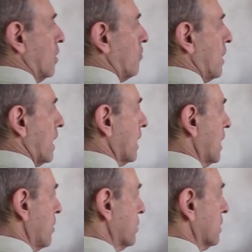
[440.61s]
my
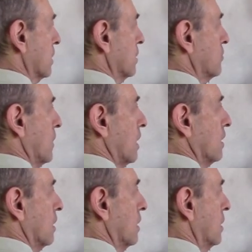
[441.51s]
capital my
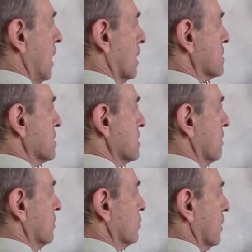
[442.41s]
uh, x is
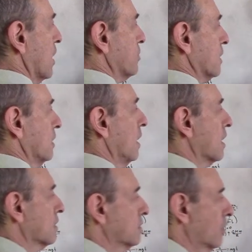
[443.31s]
equal to capital
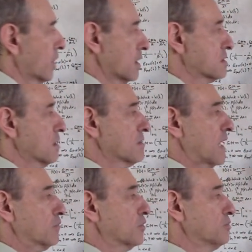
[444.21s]
R. Okay, so
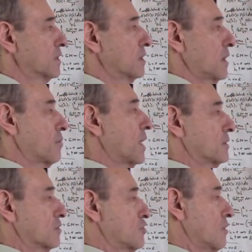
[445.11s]
that would be a
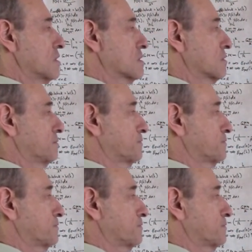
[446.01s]
better choice.